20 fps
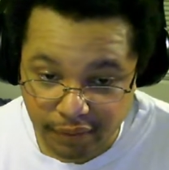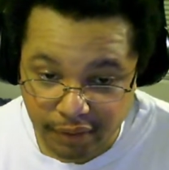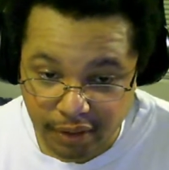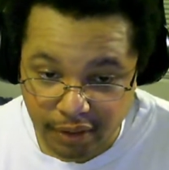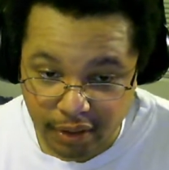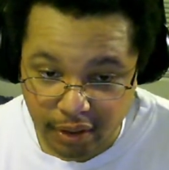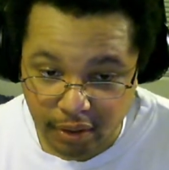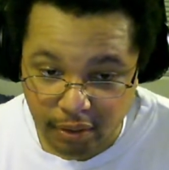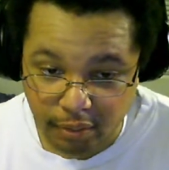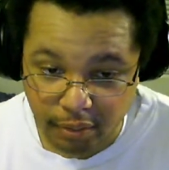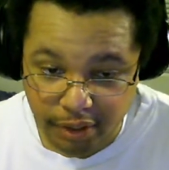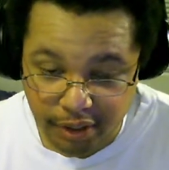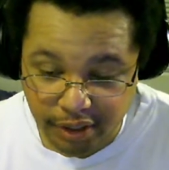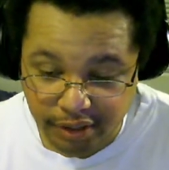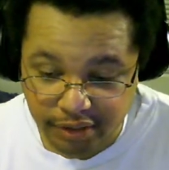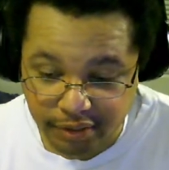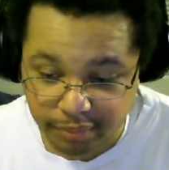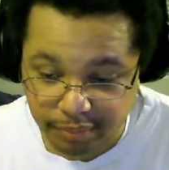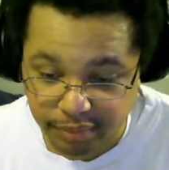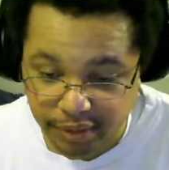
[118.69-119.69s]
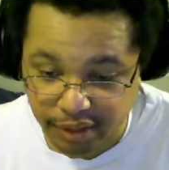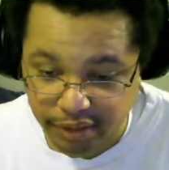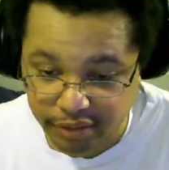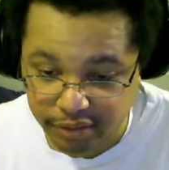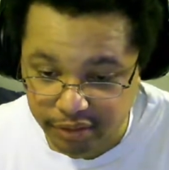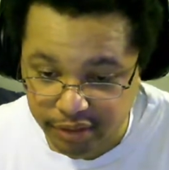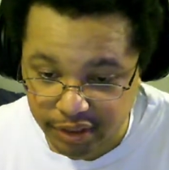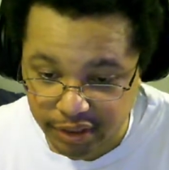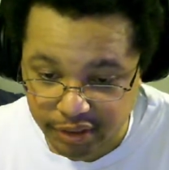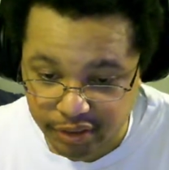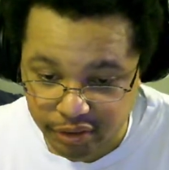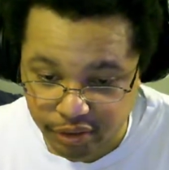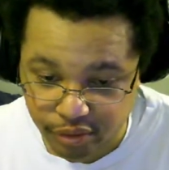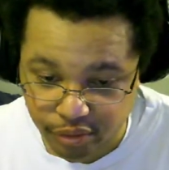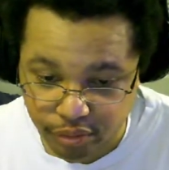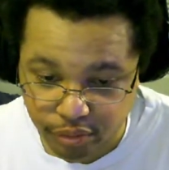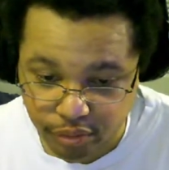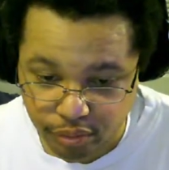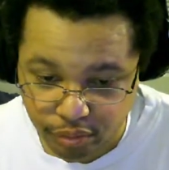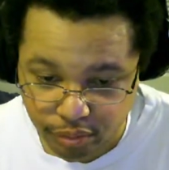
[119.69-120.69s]
you know, here's some things you need to
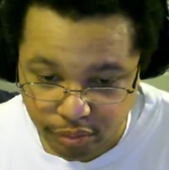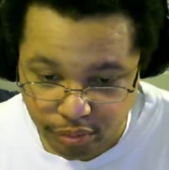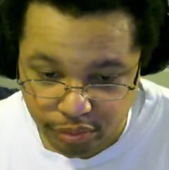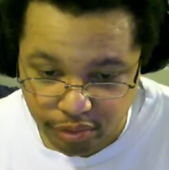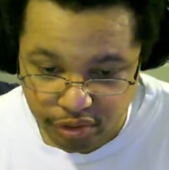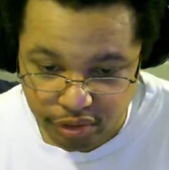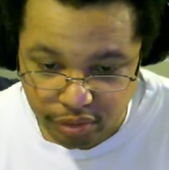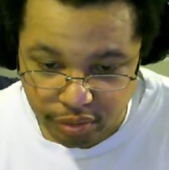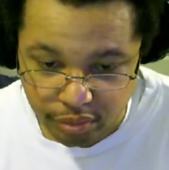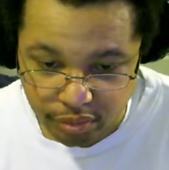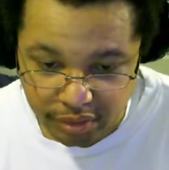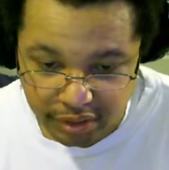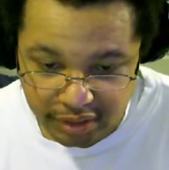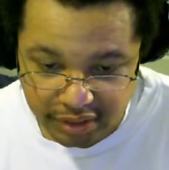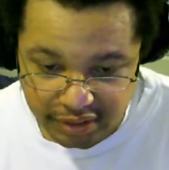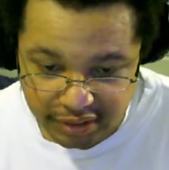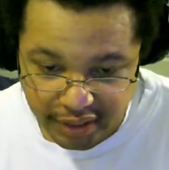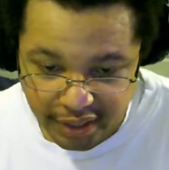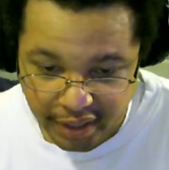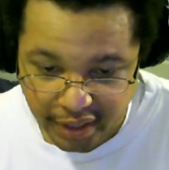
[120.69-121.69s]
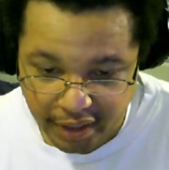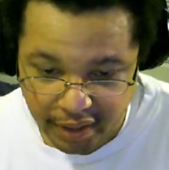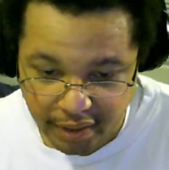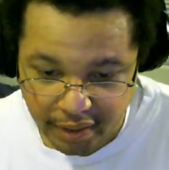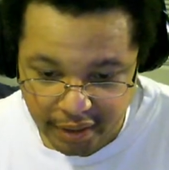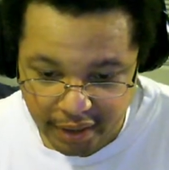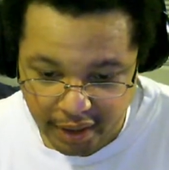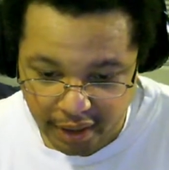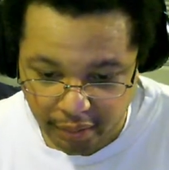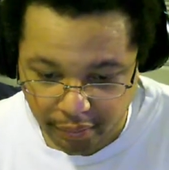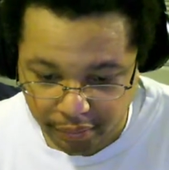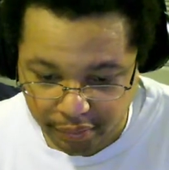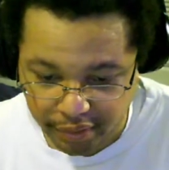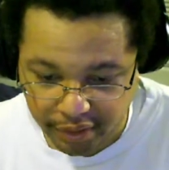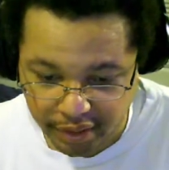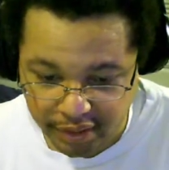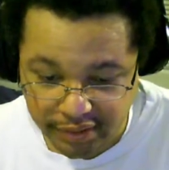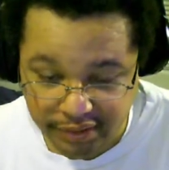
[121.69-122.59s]
do to stay healthy